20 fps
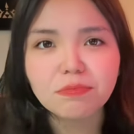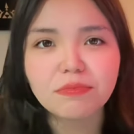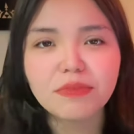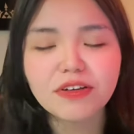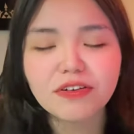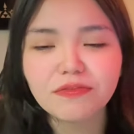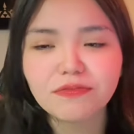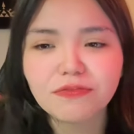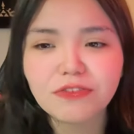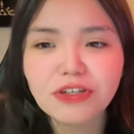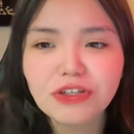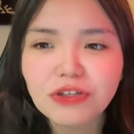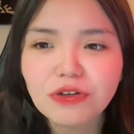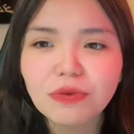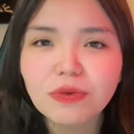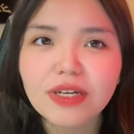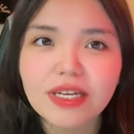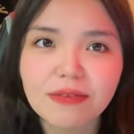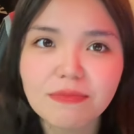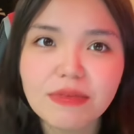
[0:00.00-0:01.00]
if you know
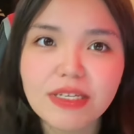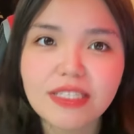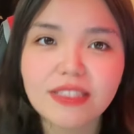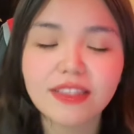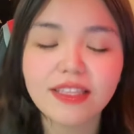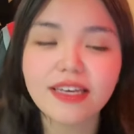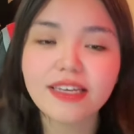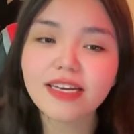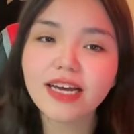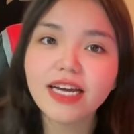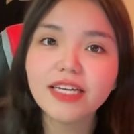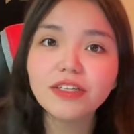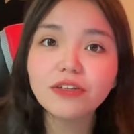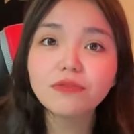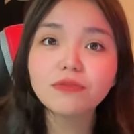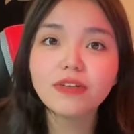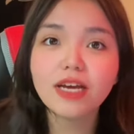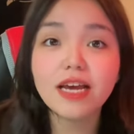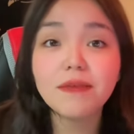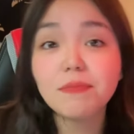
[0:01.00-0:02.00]
what I mean. Like I
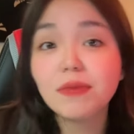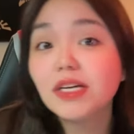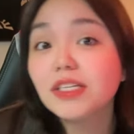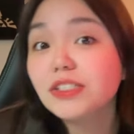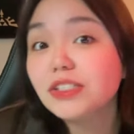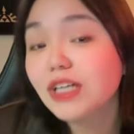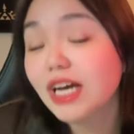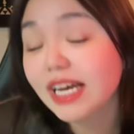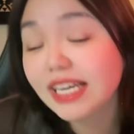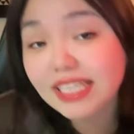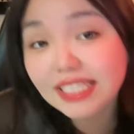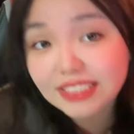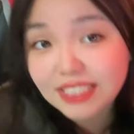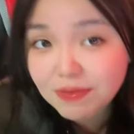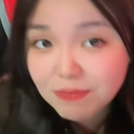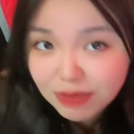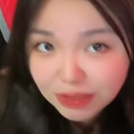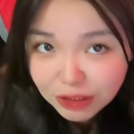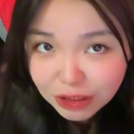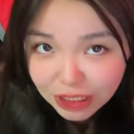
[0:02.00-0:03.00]
don't I'm un I guess
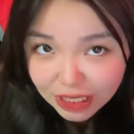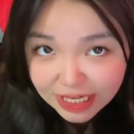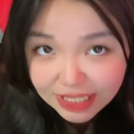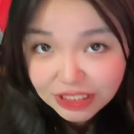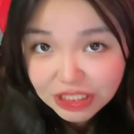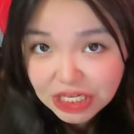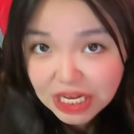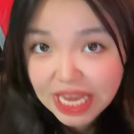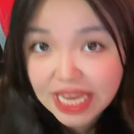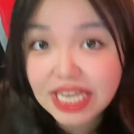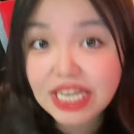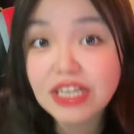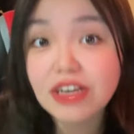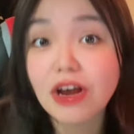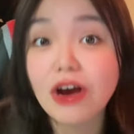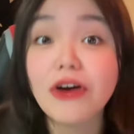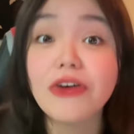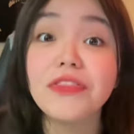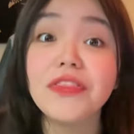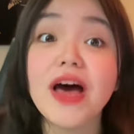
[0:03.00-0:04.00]
I'm uneducated
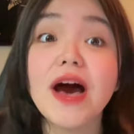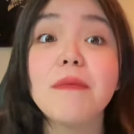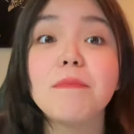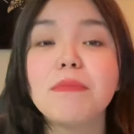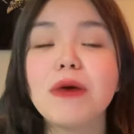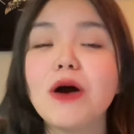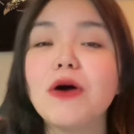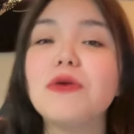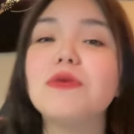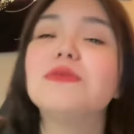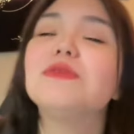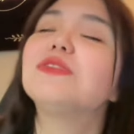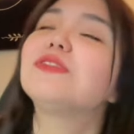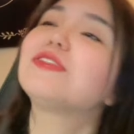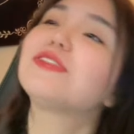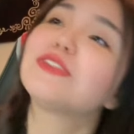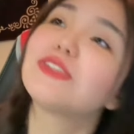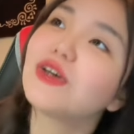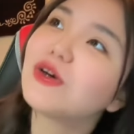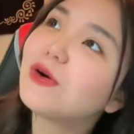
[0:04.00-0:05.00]
on that part.
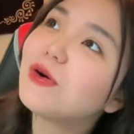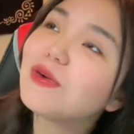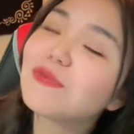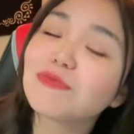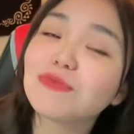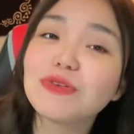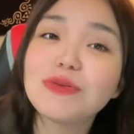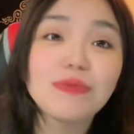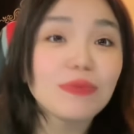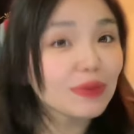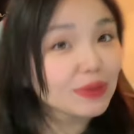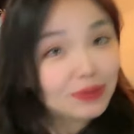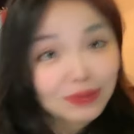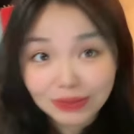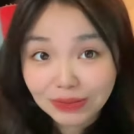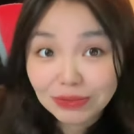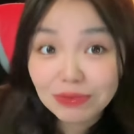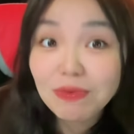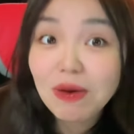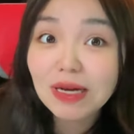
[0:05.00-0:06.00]
So if you're
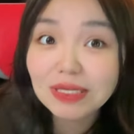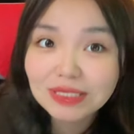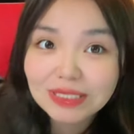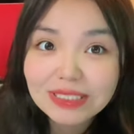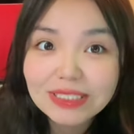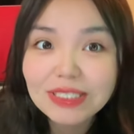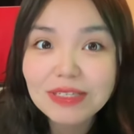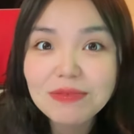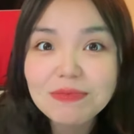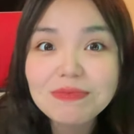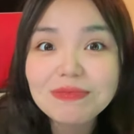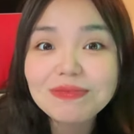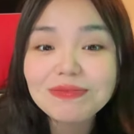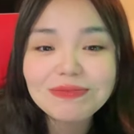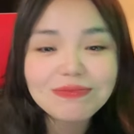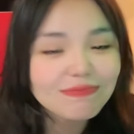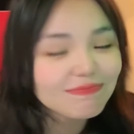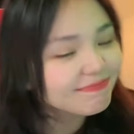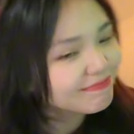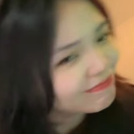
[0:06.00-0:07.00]
willing to watch some
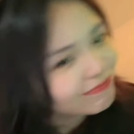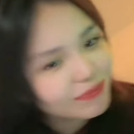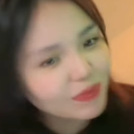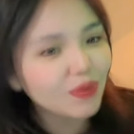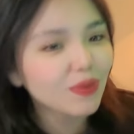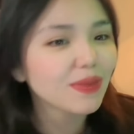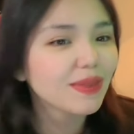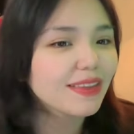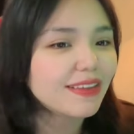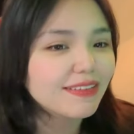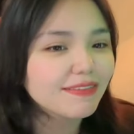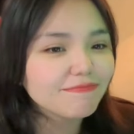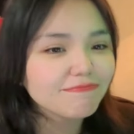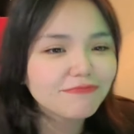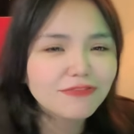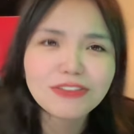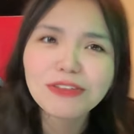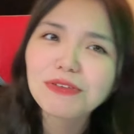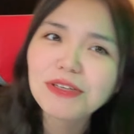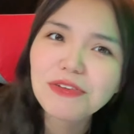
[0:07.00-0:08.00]

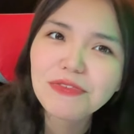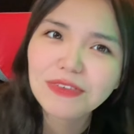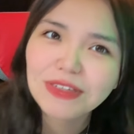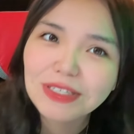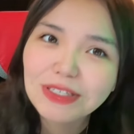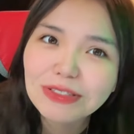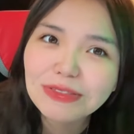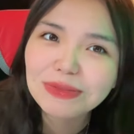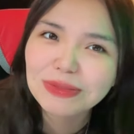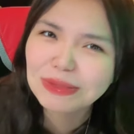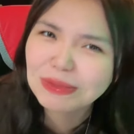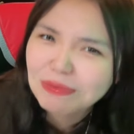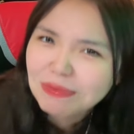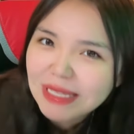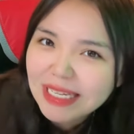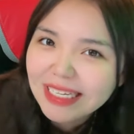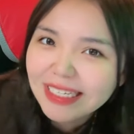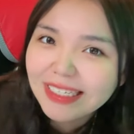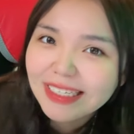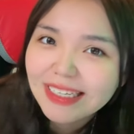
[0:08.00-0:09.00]
silly videos with
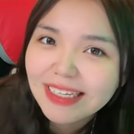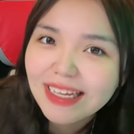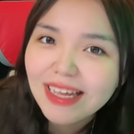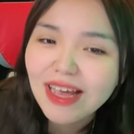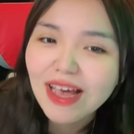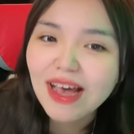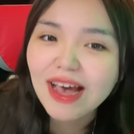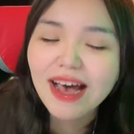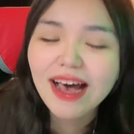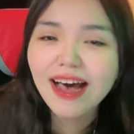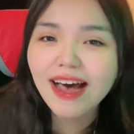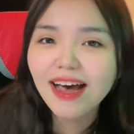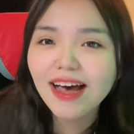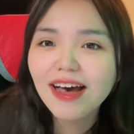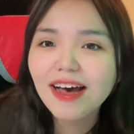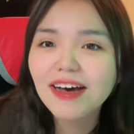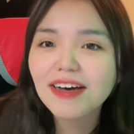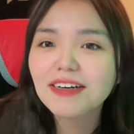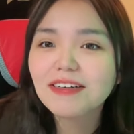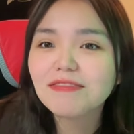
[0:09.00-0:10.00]
me,
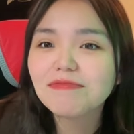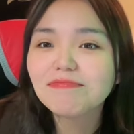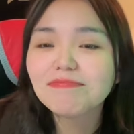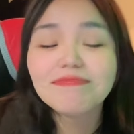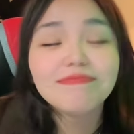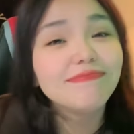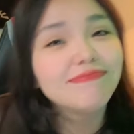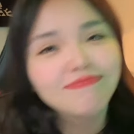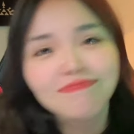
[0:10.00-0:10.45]
um,